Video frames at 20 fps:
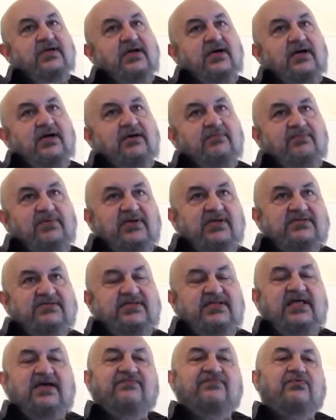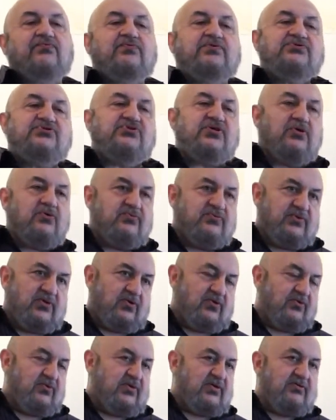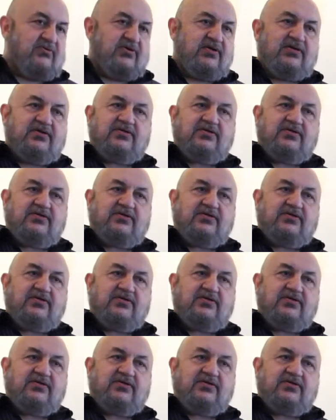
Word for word: uh, because they'd have to rezone the whole area.